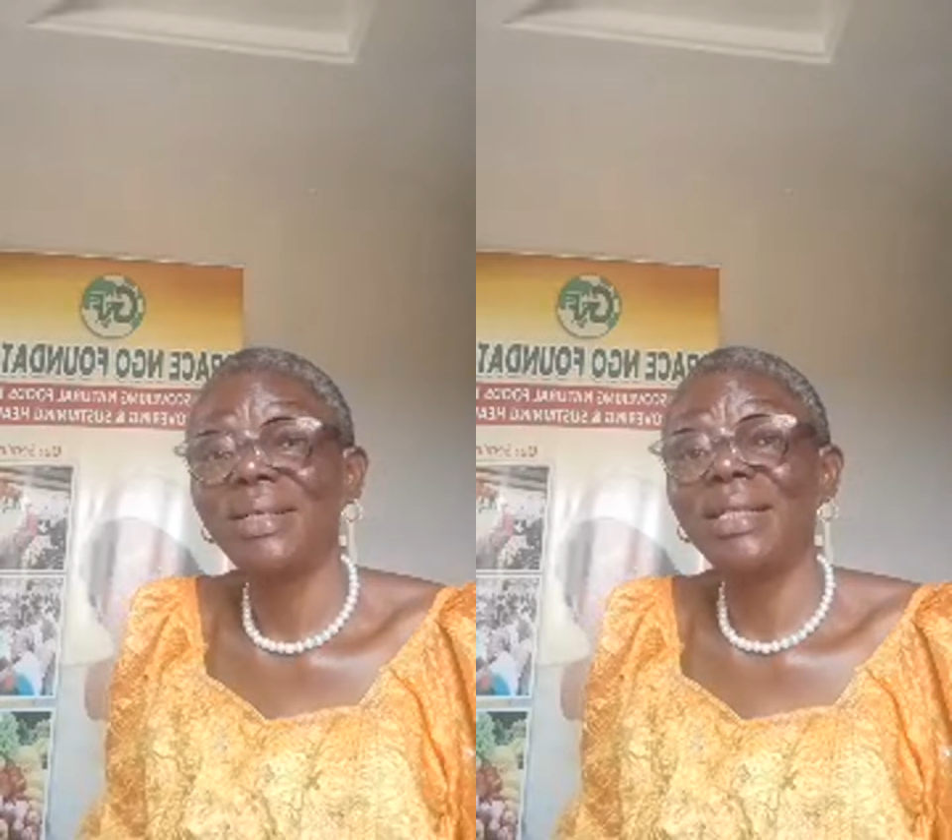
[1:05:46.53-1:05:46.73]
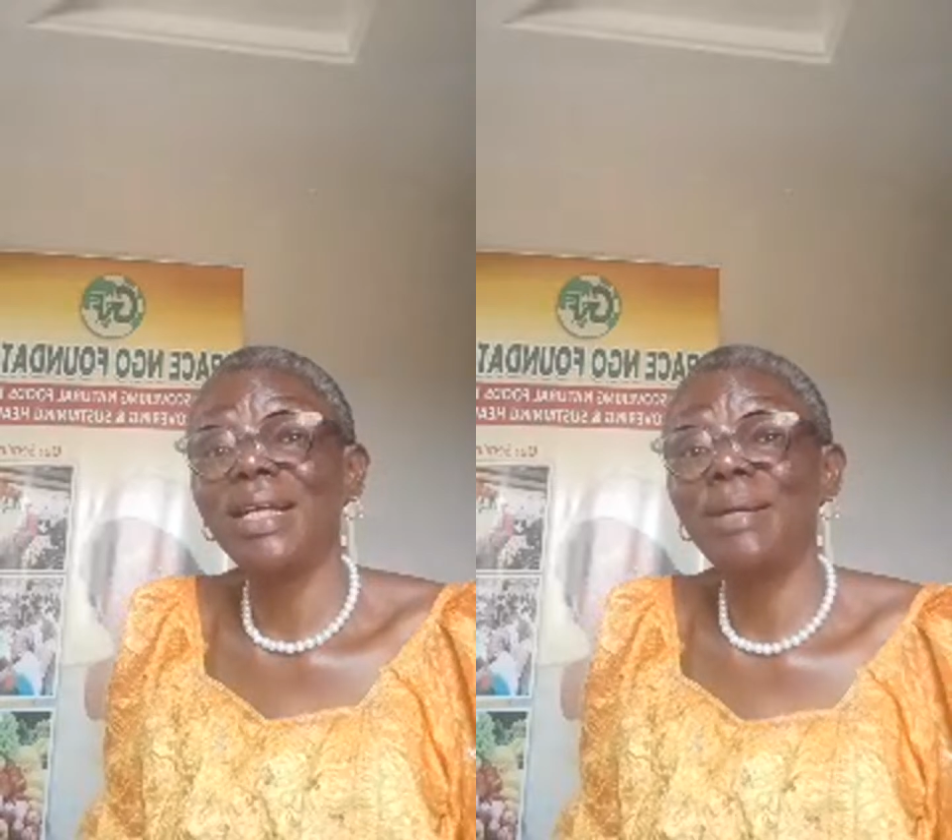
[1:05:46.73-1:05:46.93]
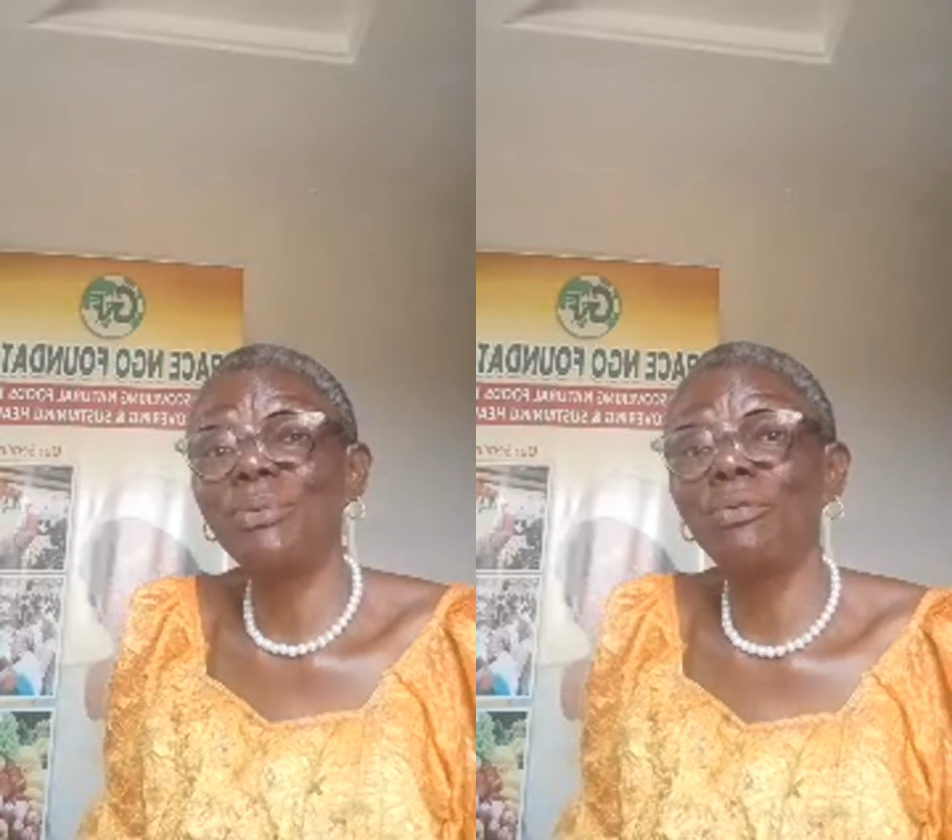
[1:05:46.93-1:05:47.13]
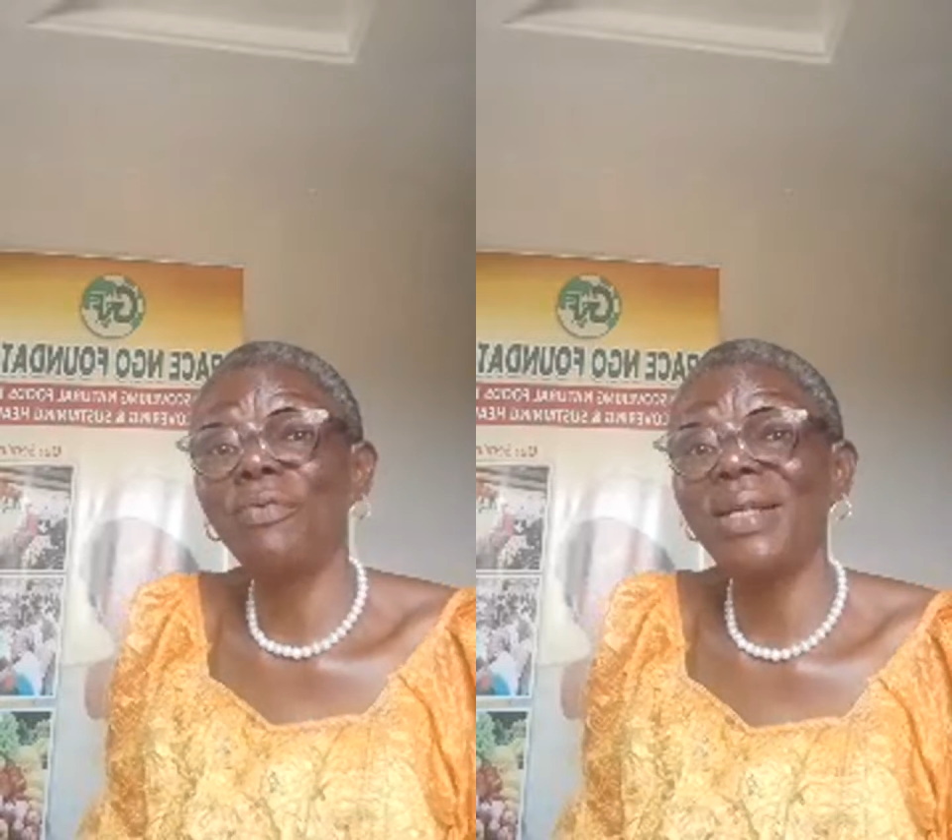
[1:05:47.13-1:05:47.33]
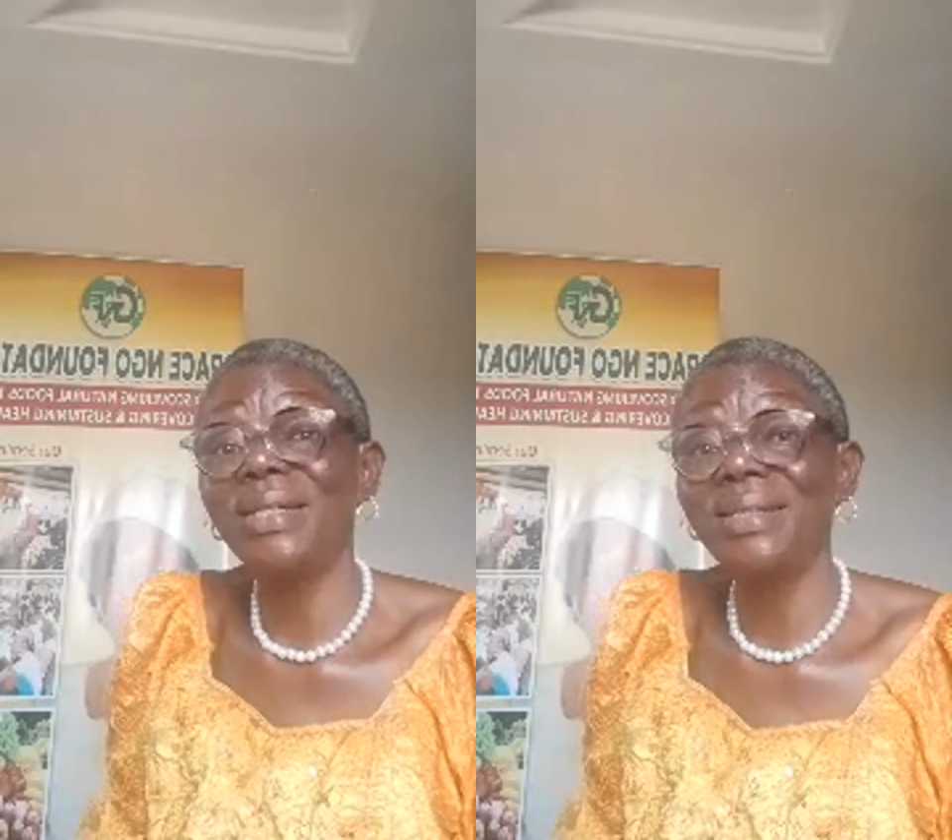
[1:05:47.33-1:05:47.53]
It helps you
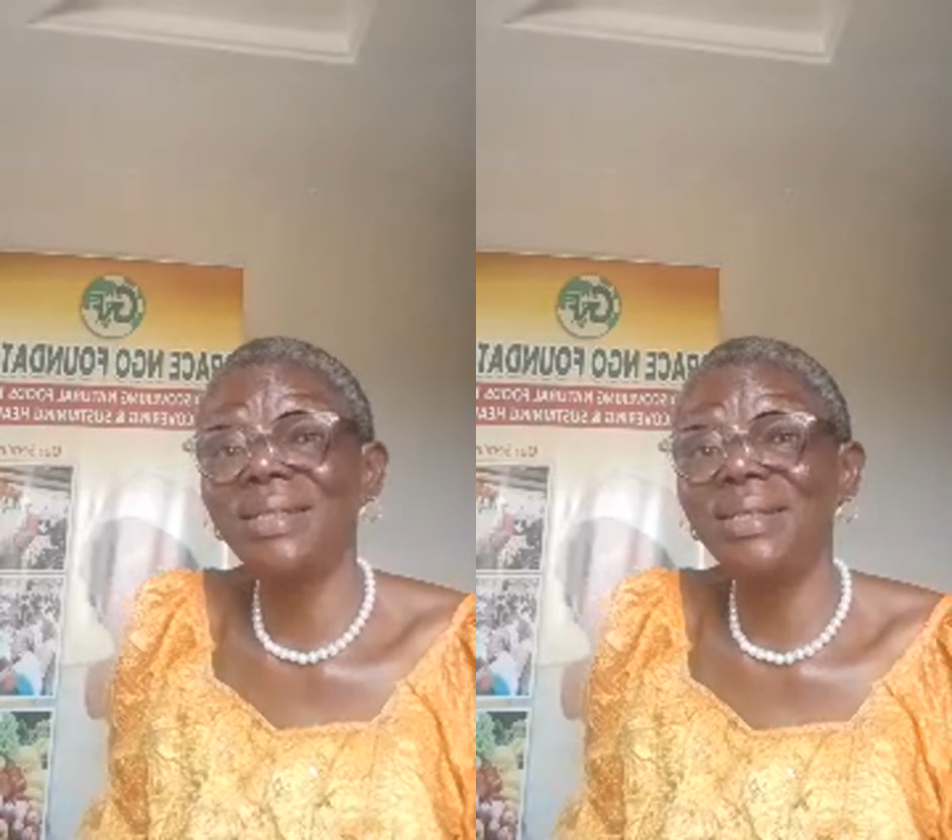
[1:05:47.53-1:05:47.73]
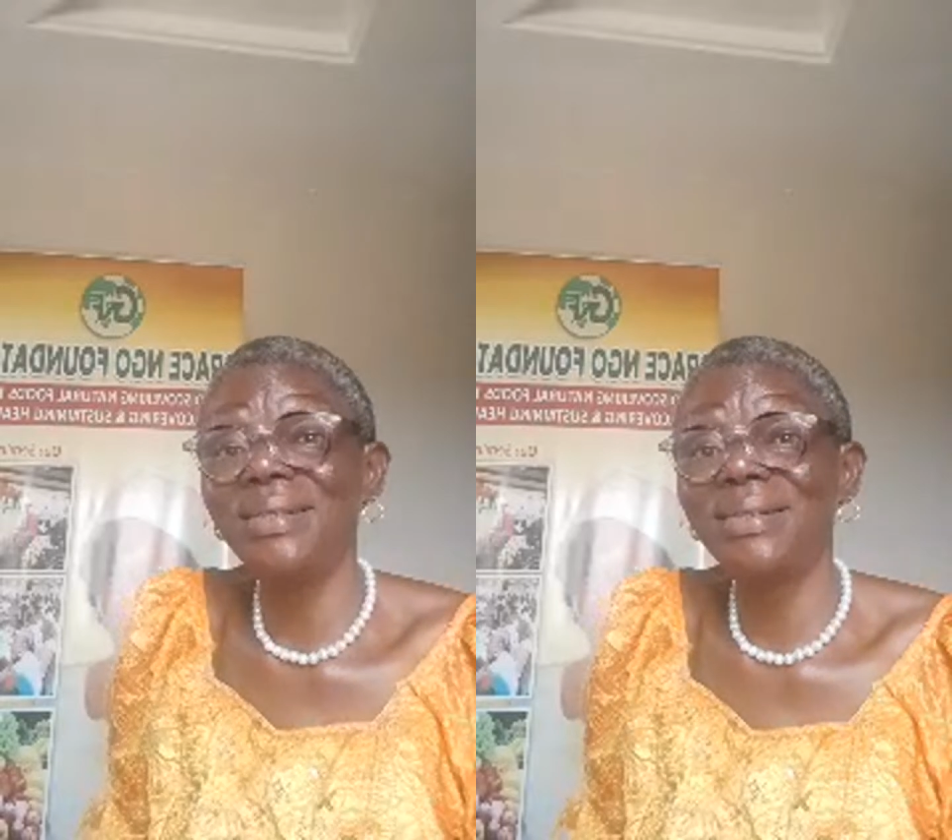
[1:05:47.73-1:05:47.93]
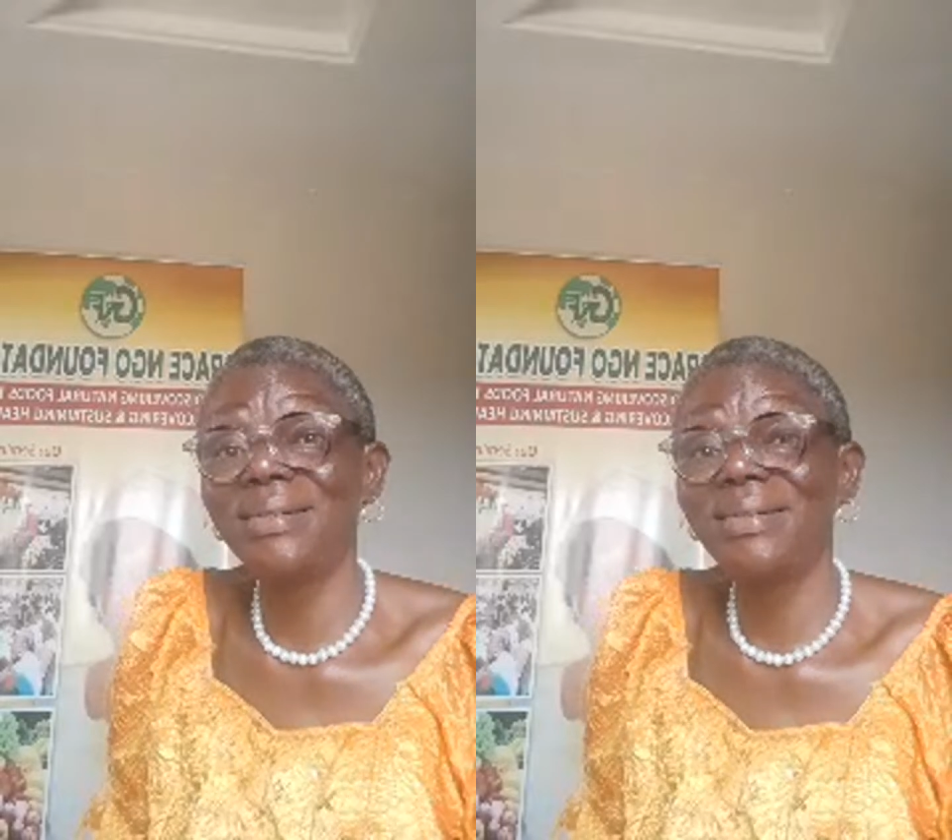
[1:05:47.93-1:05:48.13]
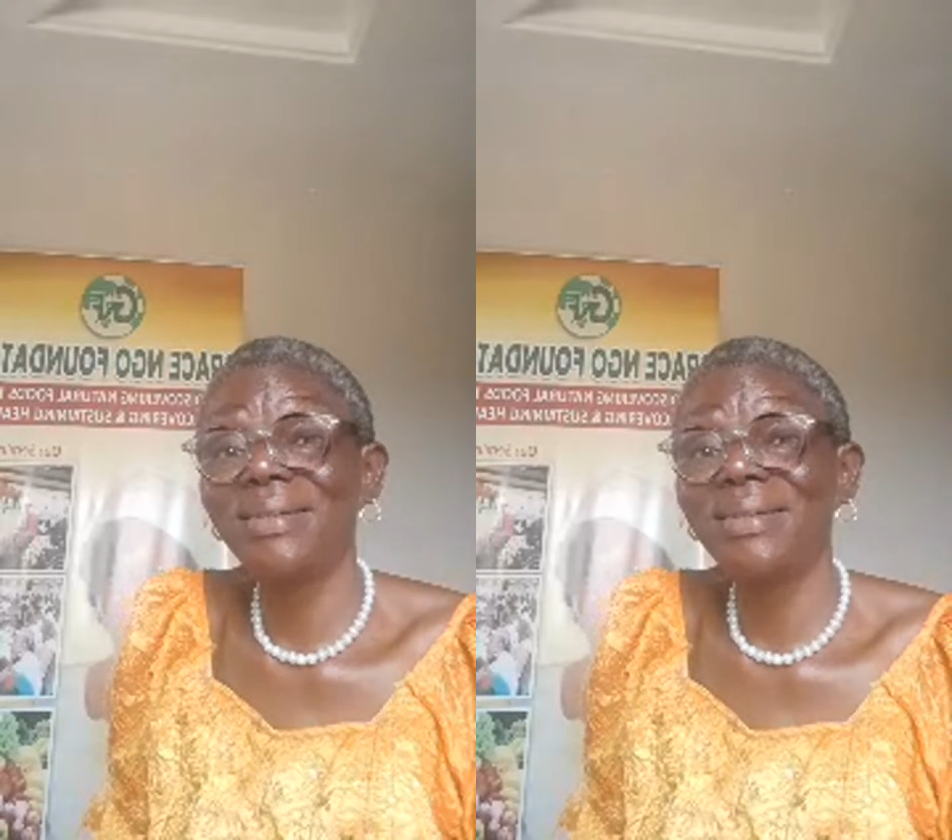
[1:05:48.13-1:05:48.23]
fight disease.